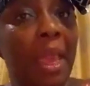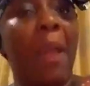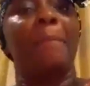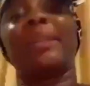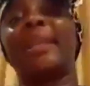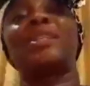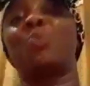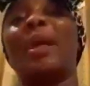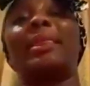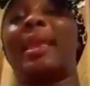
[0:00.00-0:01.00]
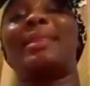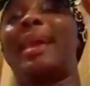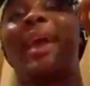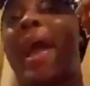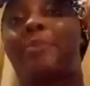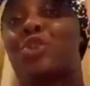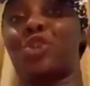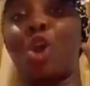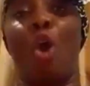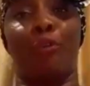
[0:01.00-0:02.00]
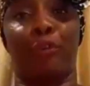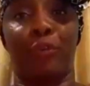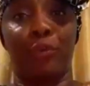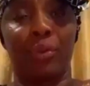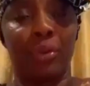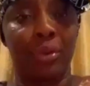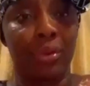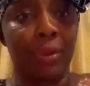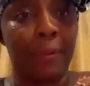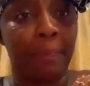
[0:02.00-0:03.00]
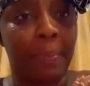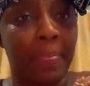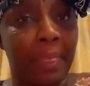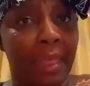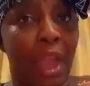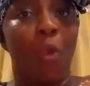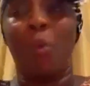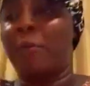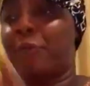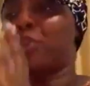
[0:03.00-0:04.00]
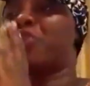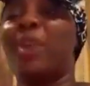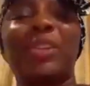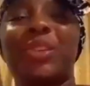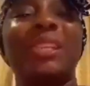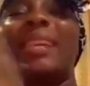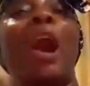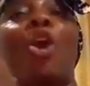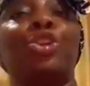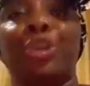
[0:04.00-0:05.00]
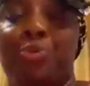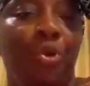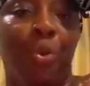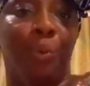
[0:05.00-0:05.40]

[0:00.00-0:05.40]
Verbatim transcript: But there's one thing that I am sure of when frustrations are on the road,